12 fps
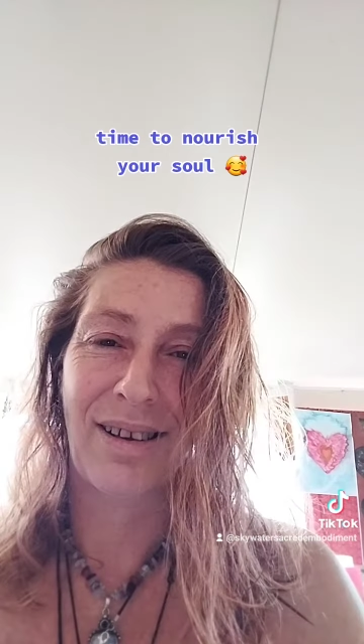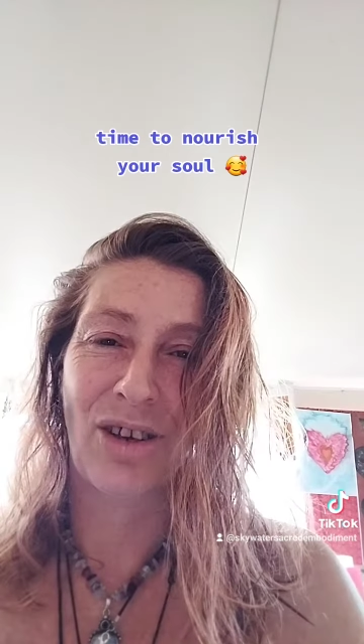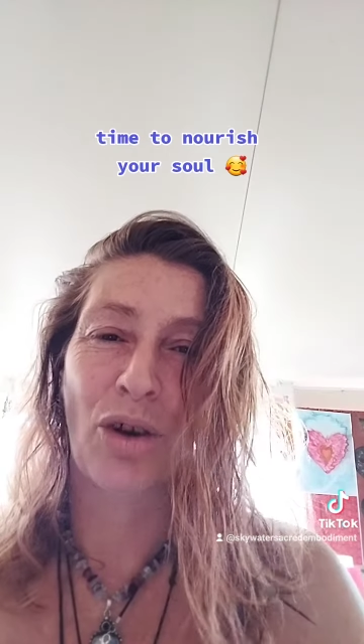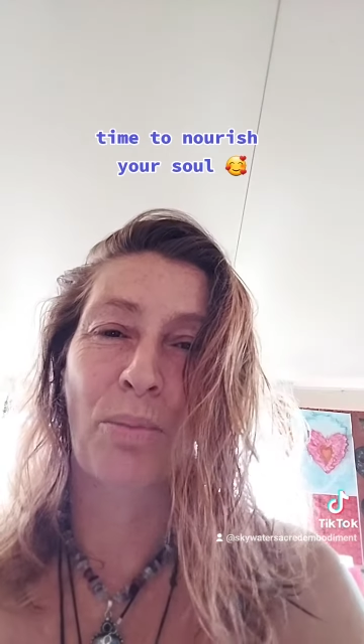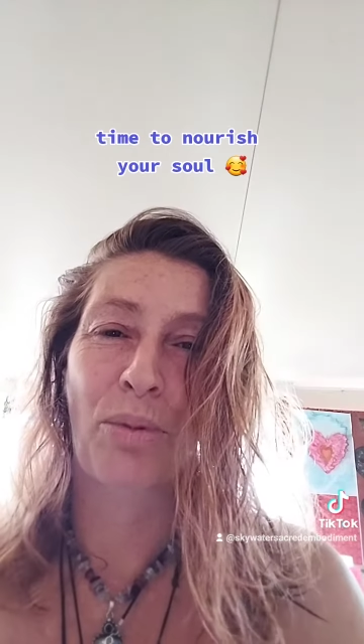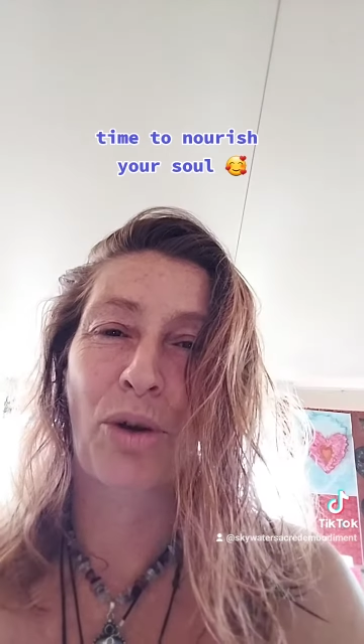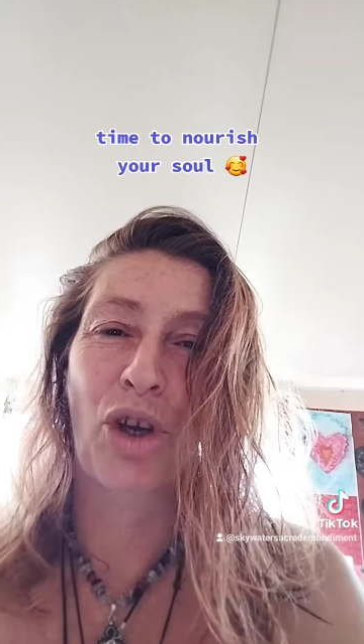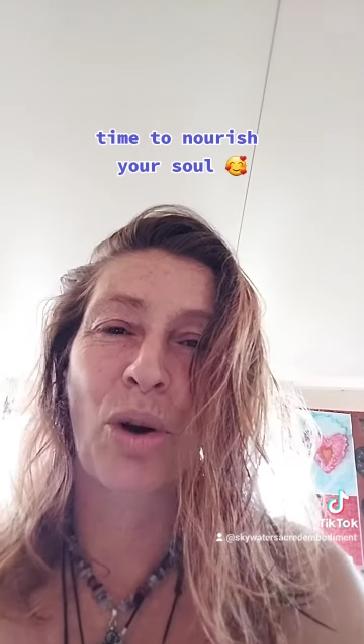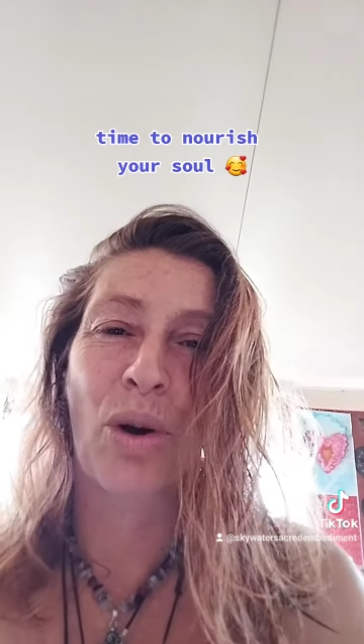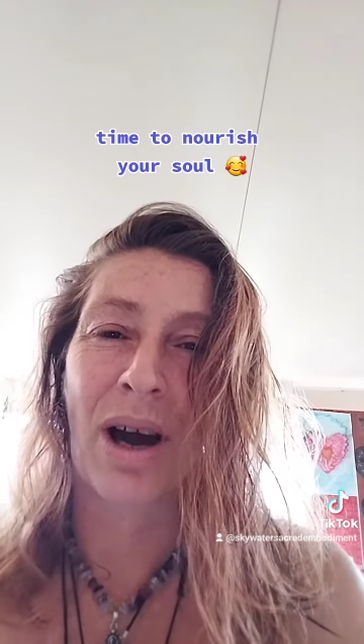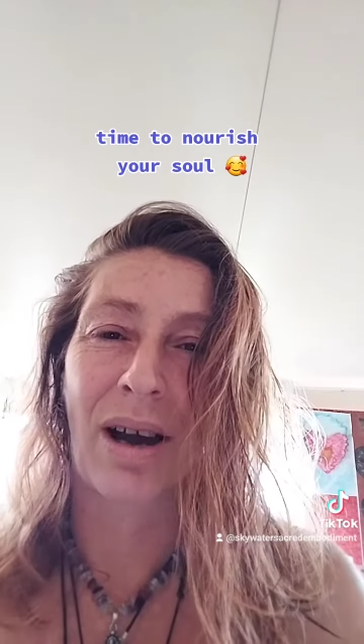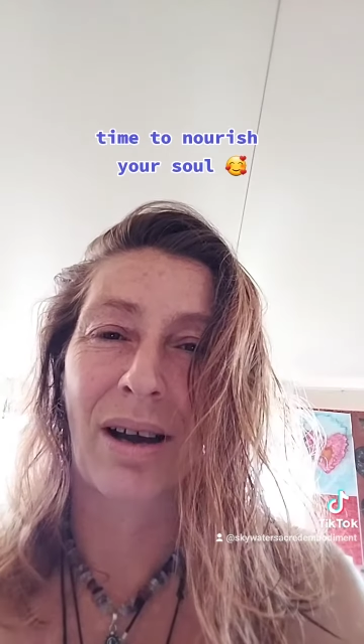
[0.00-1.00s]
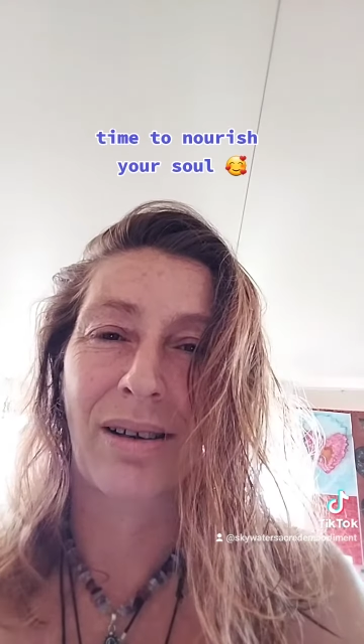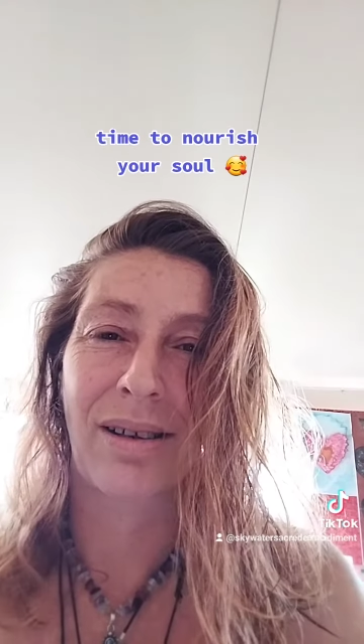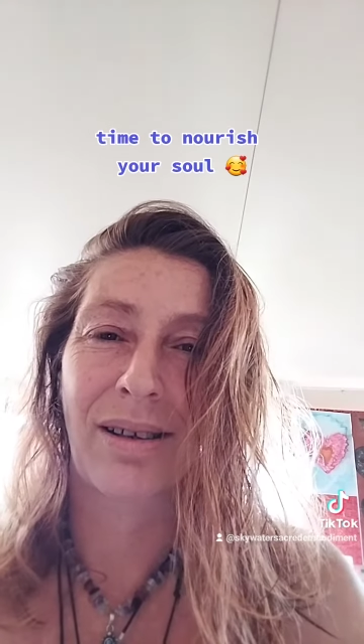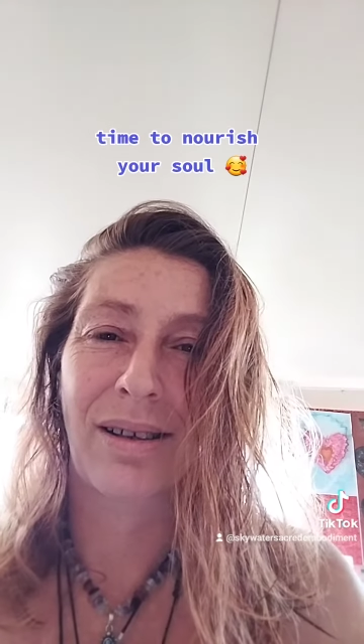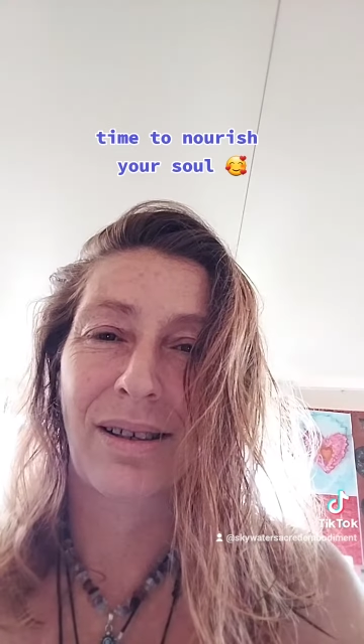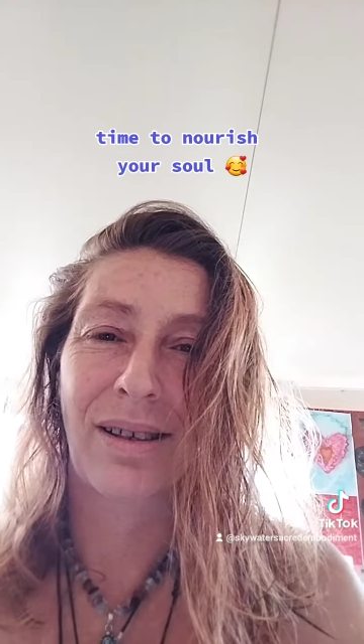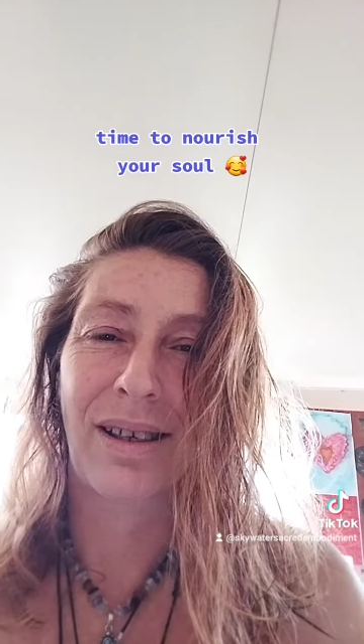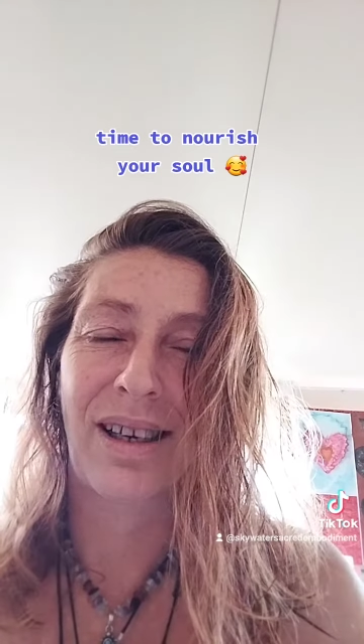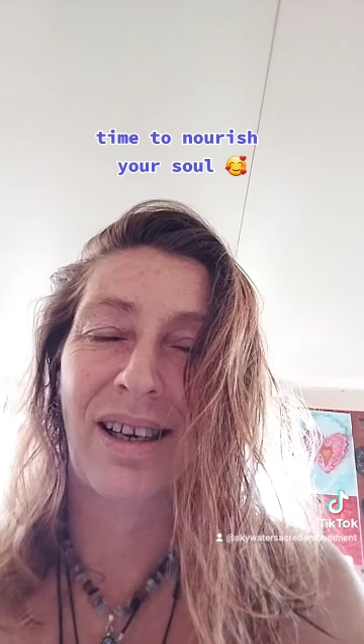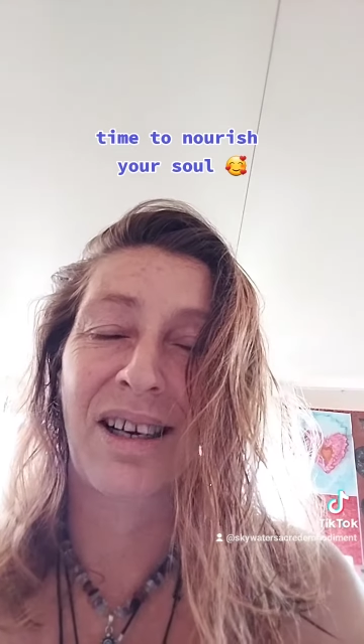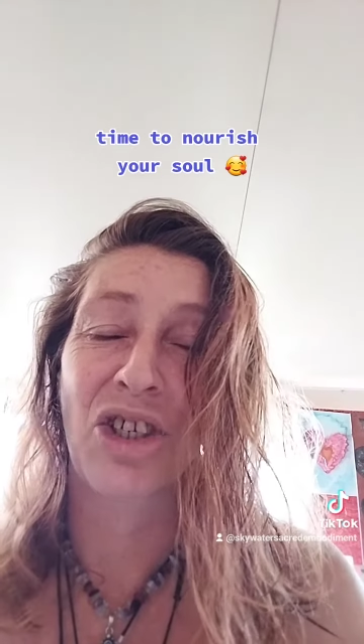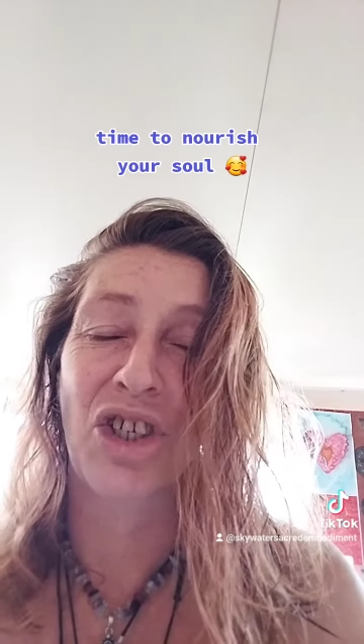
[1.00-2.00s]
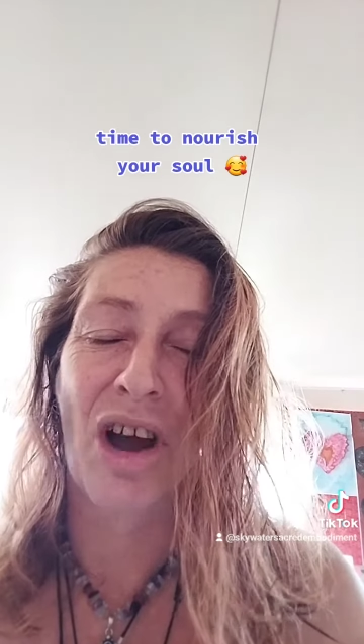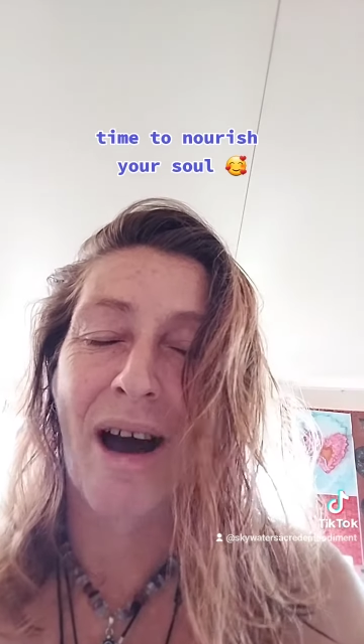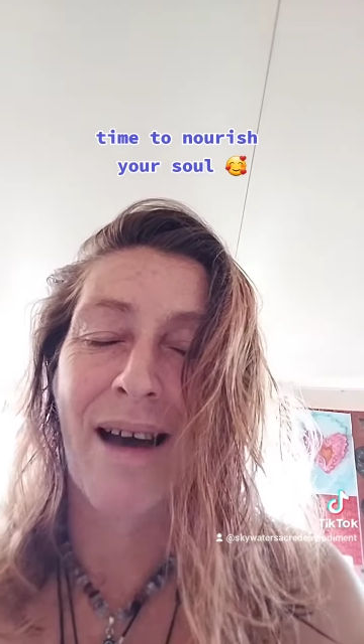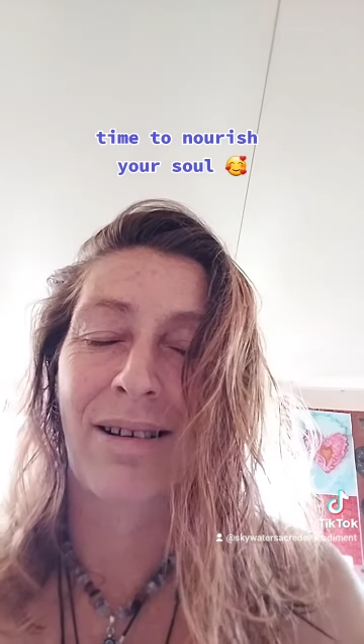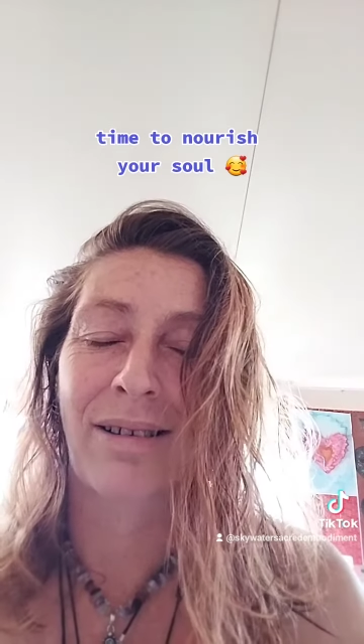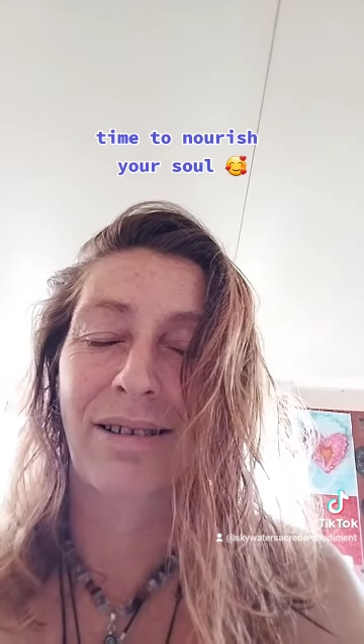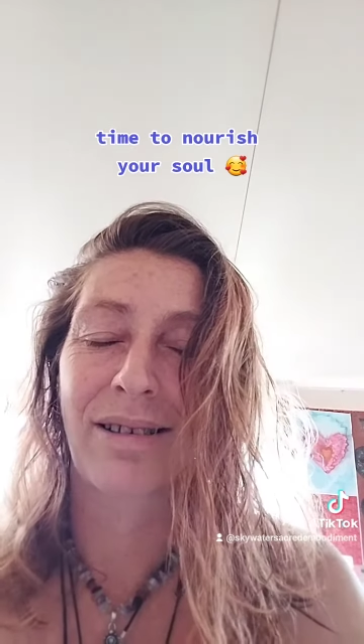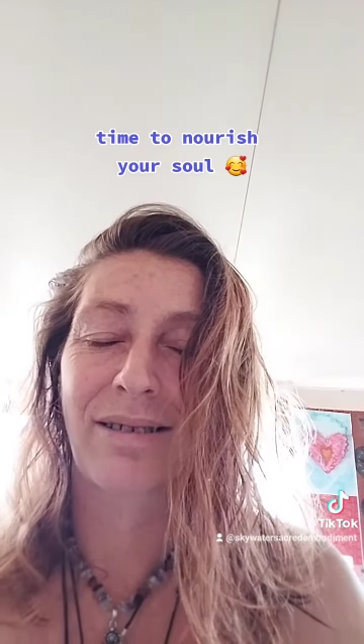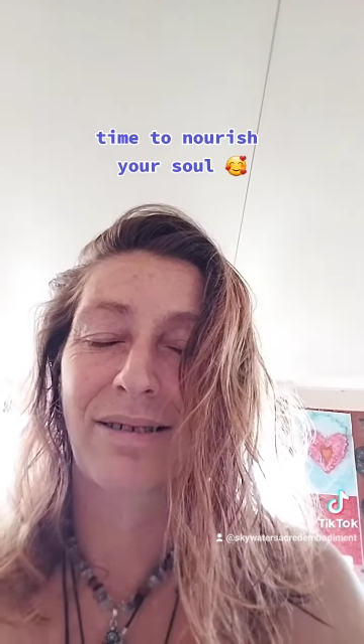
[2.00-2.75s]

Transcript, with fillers: your pure inner child.